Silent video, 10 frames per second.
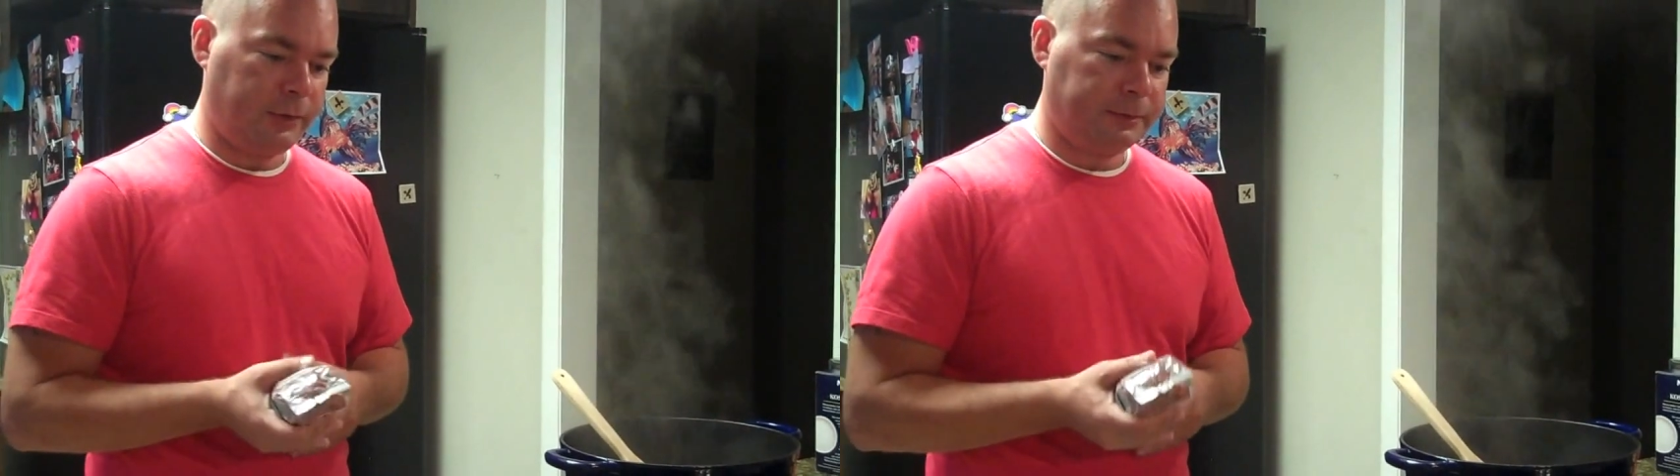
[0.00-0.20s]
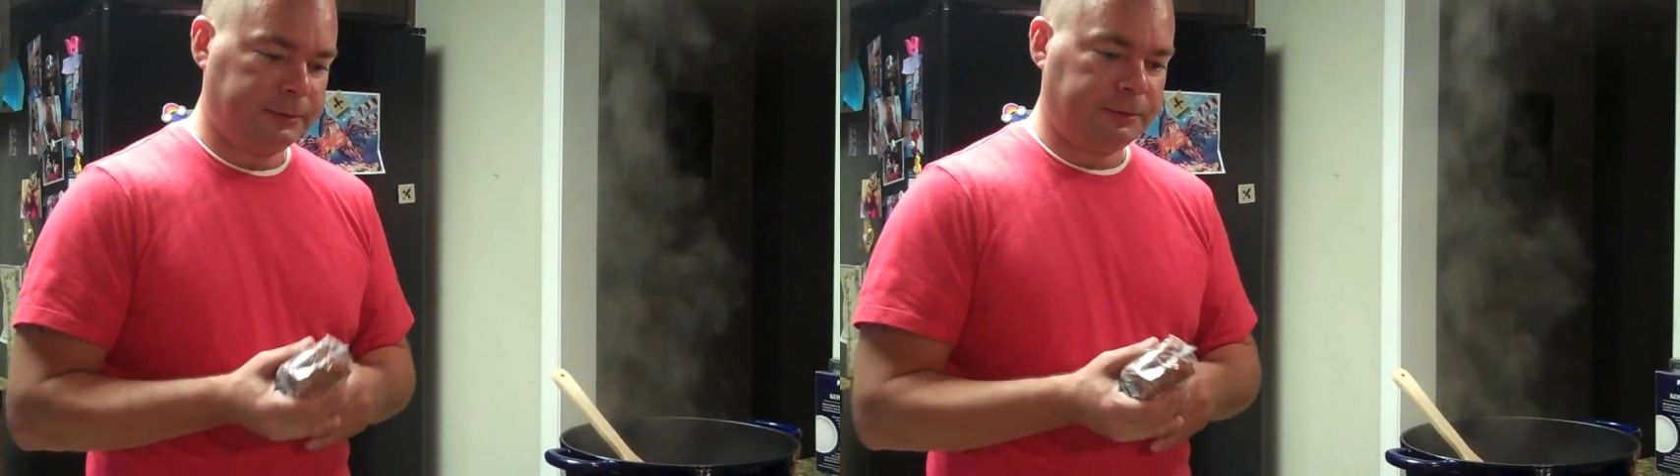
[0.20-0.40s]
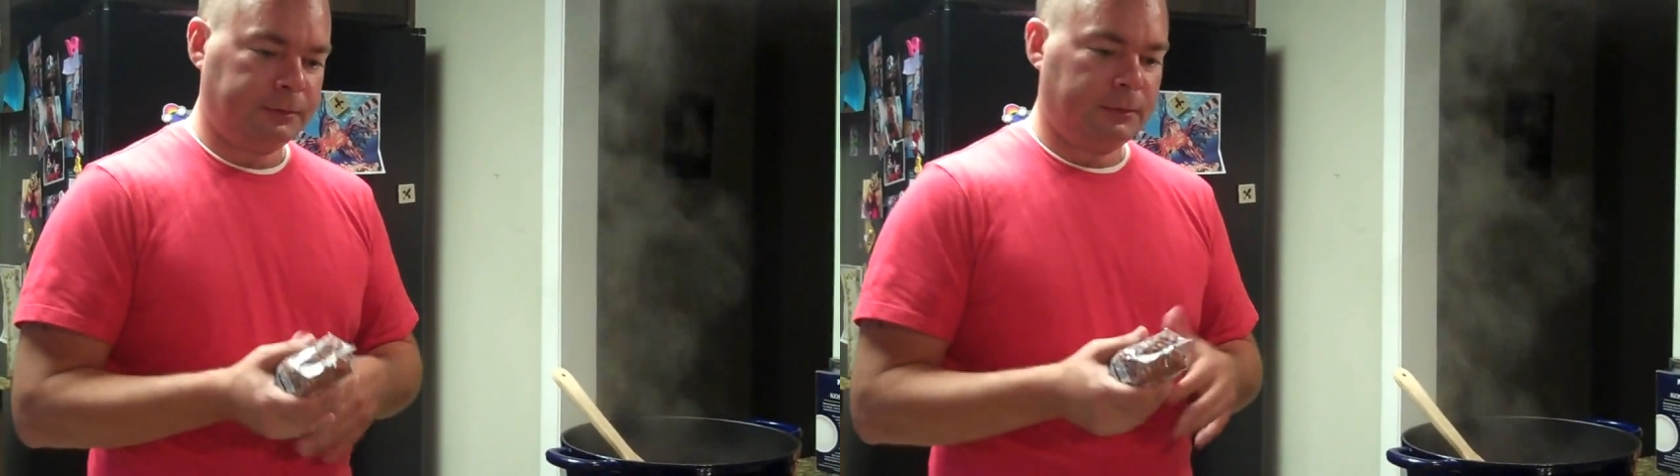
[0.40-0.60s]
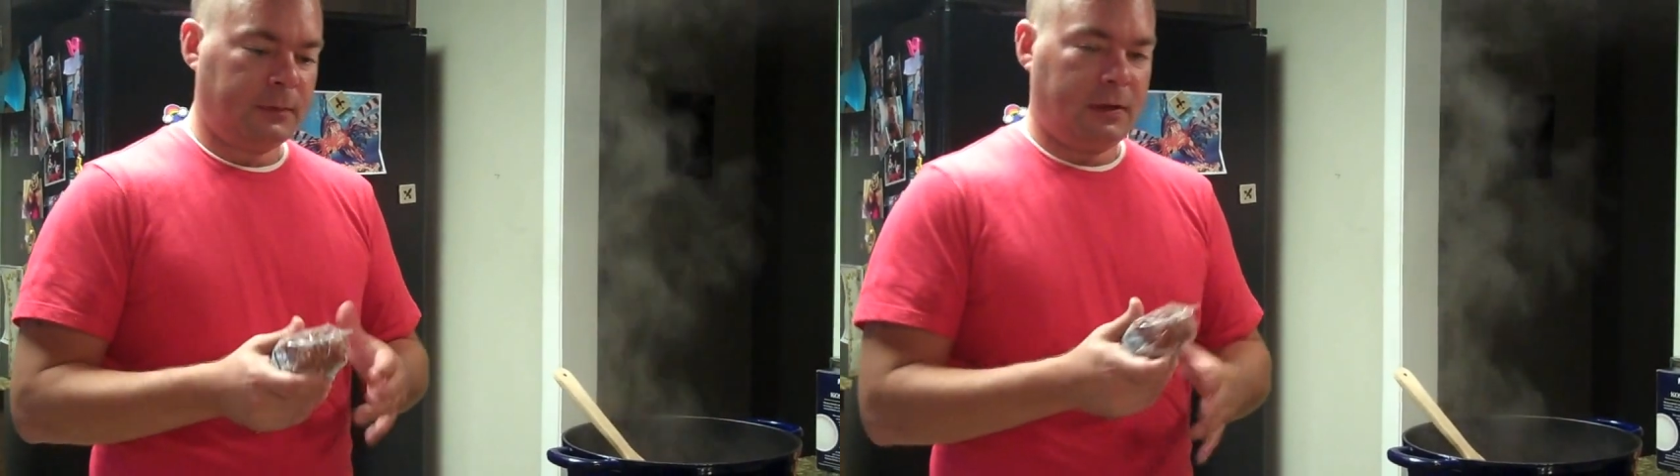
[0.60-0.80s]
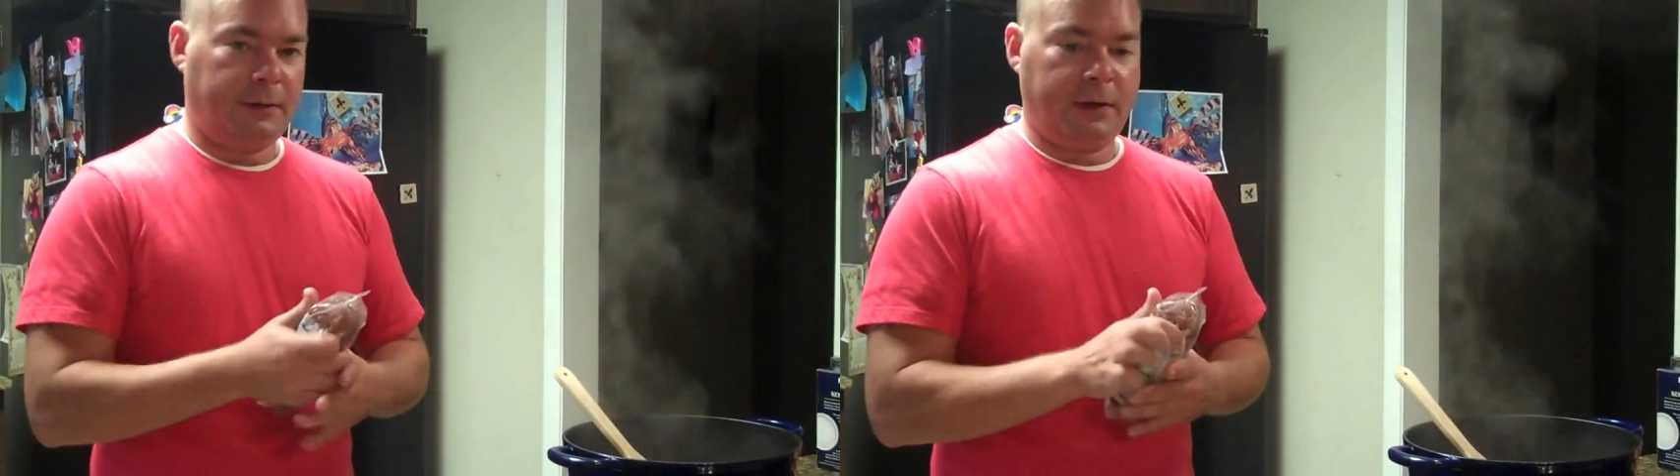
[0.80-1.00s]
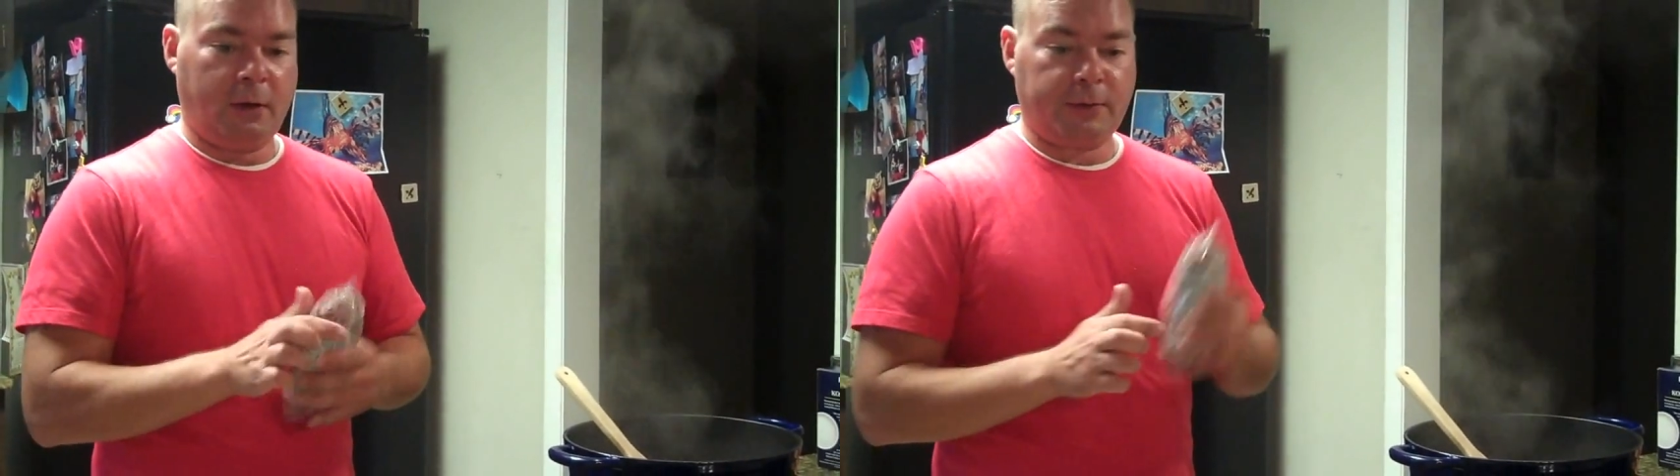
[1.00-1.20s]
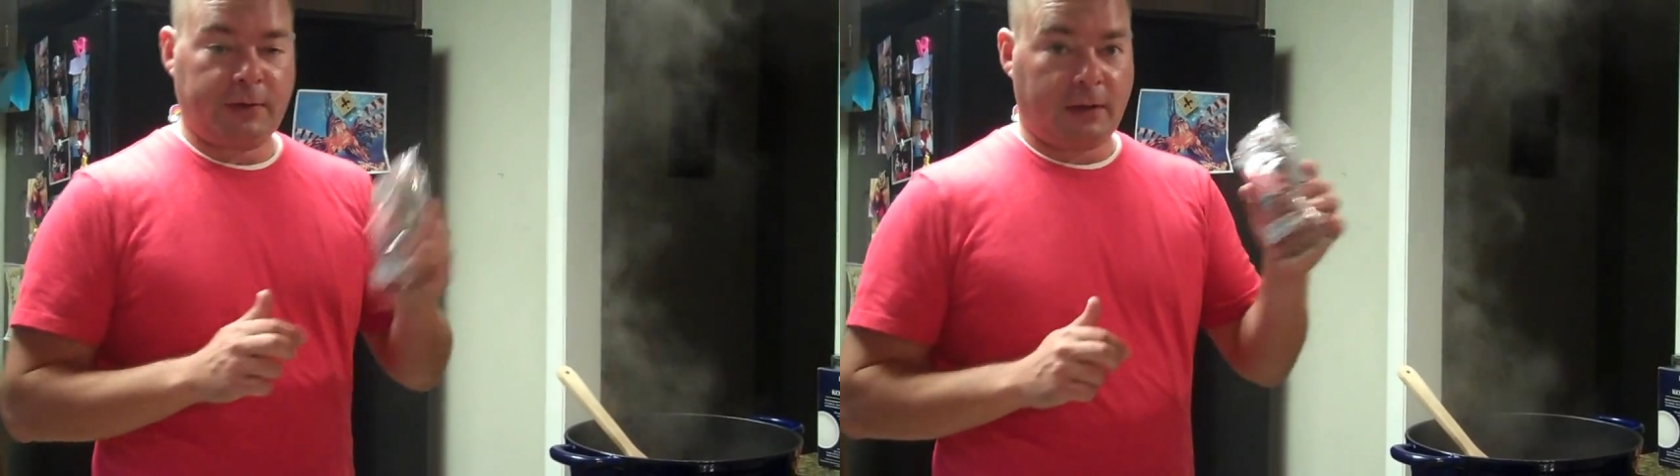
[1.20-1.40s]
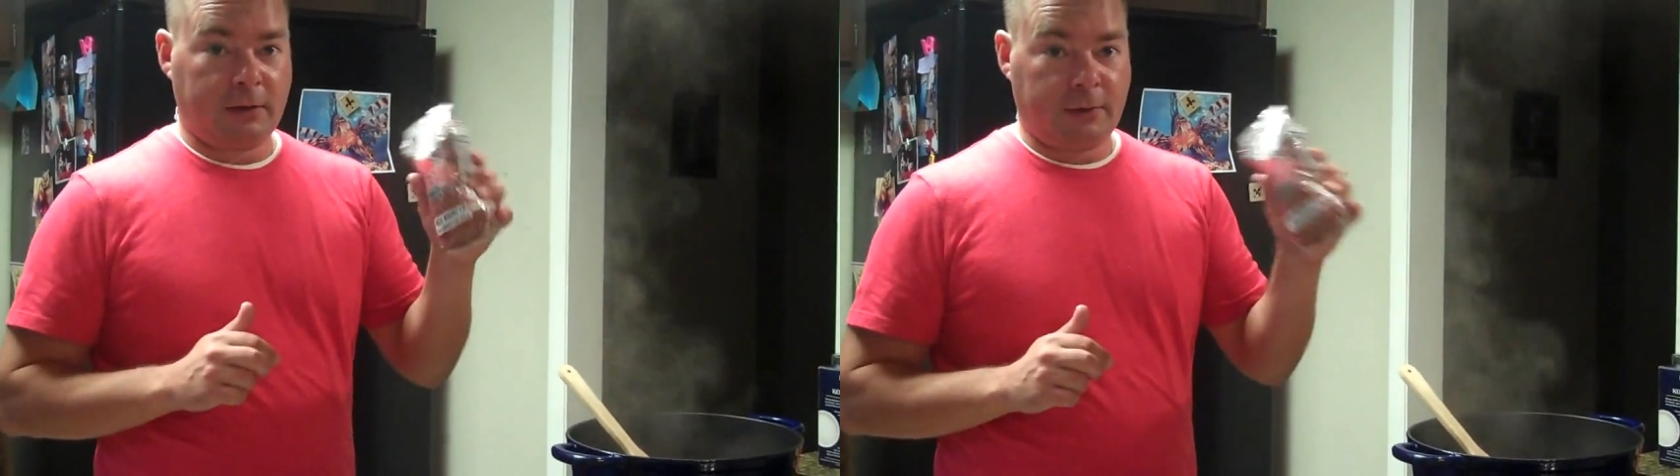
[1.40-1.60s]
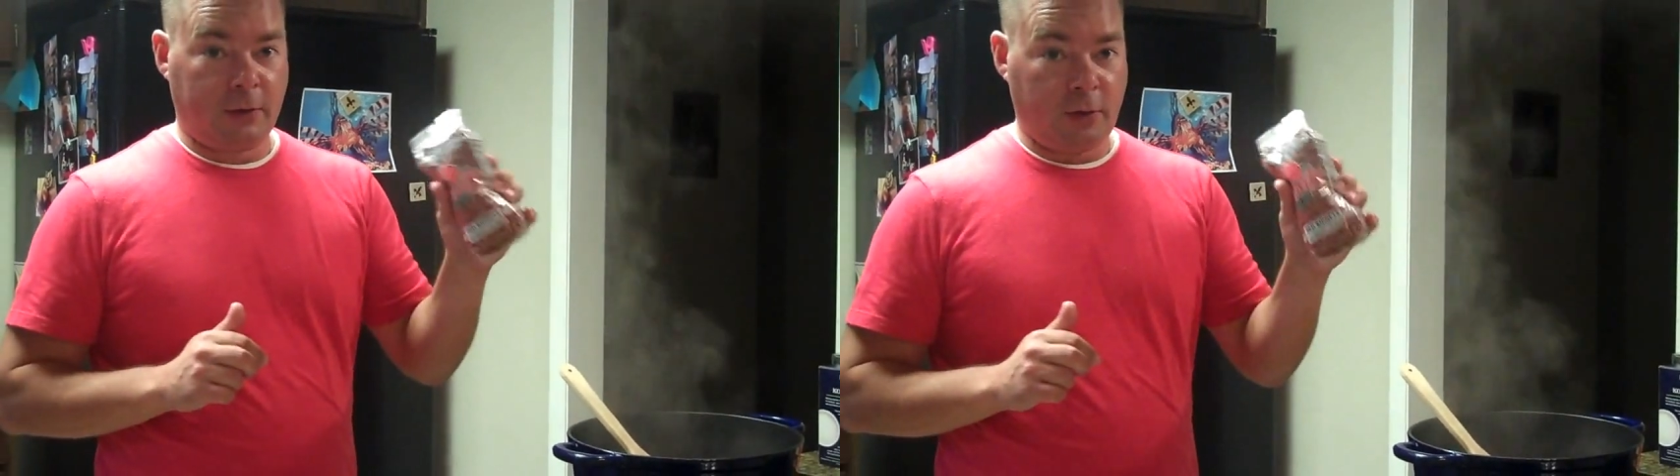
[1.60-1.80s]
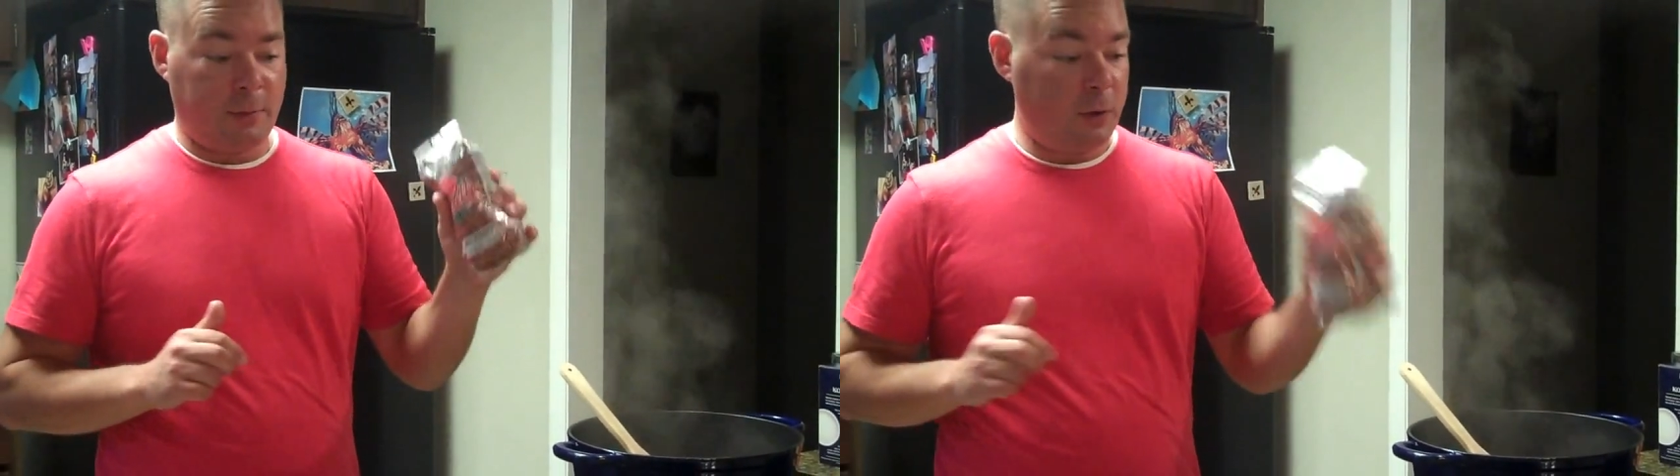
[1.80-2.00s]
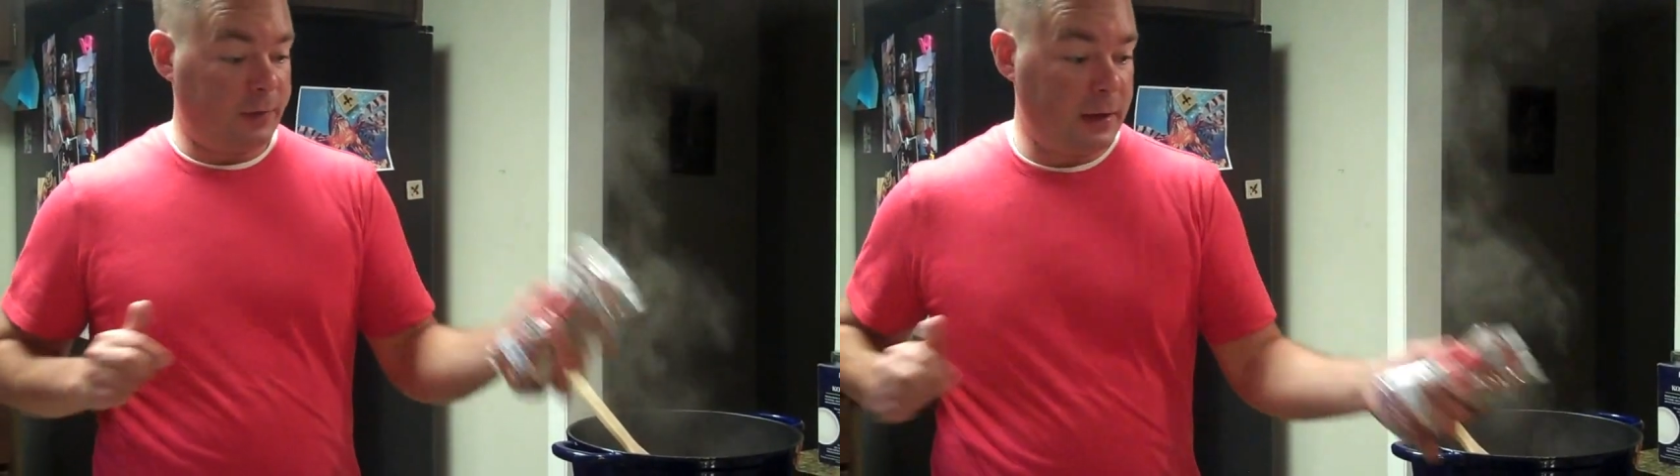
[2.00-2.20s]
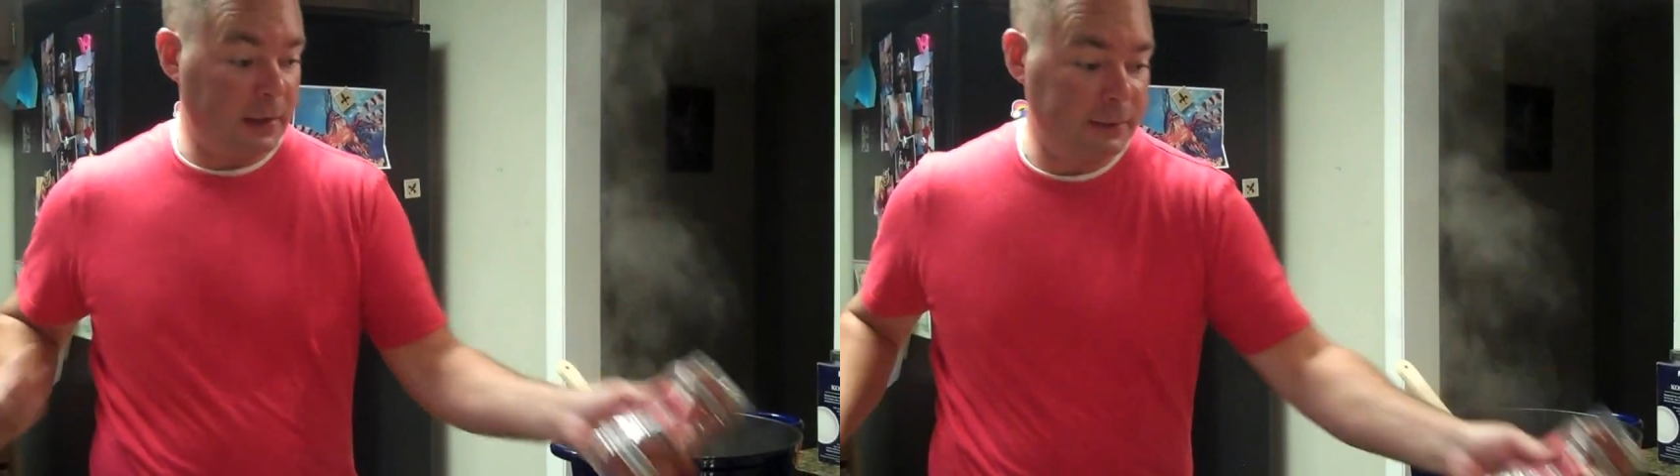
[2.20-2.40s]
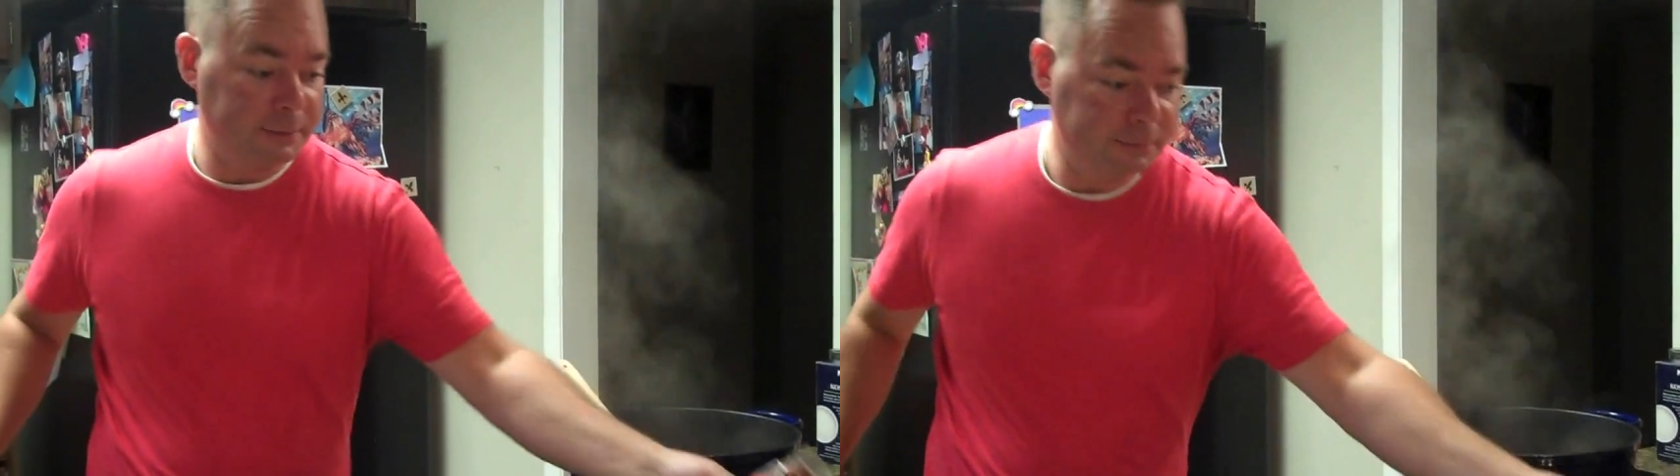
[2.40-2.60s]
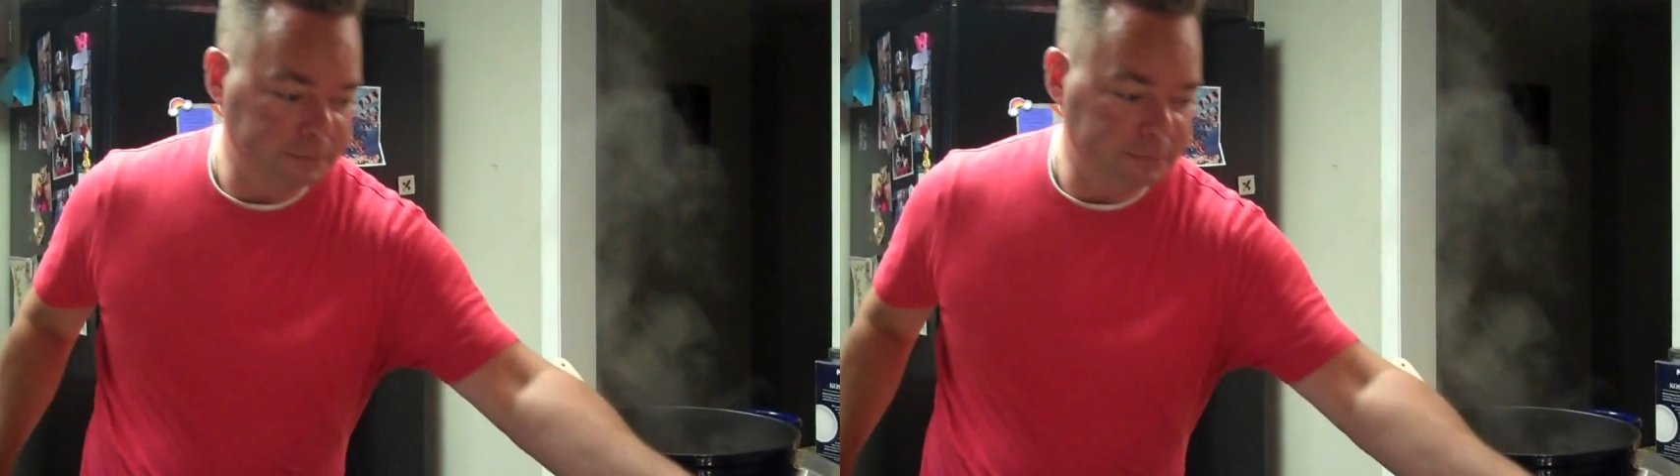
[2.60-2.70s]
If you don't soak them overnight,